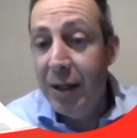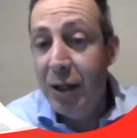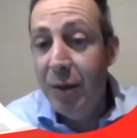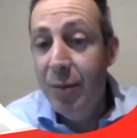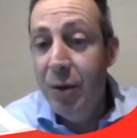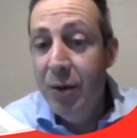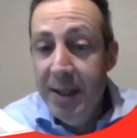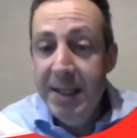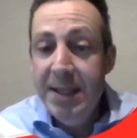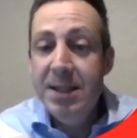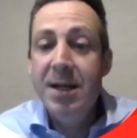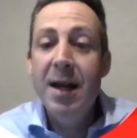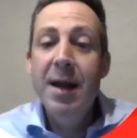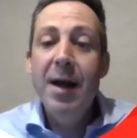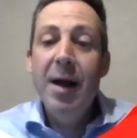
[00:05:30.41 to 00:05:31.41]
communities,
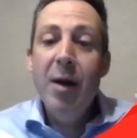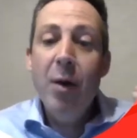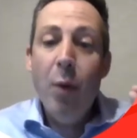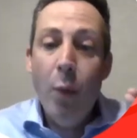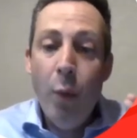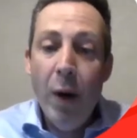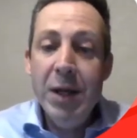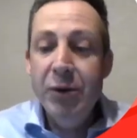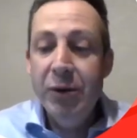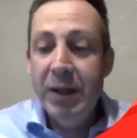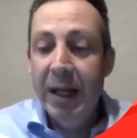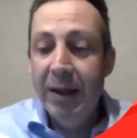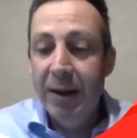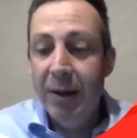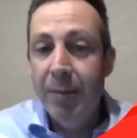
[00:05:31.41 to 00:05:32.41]
when you
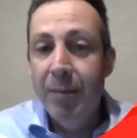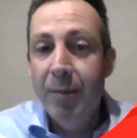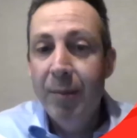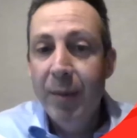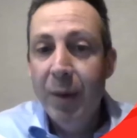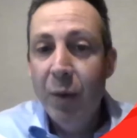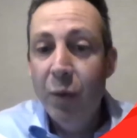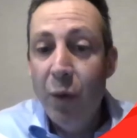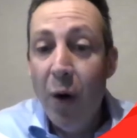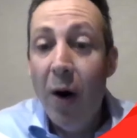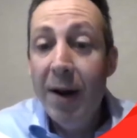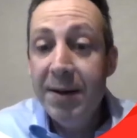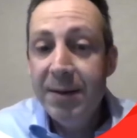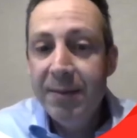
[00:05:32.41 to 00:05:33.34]
get them right.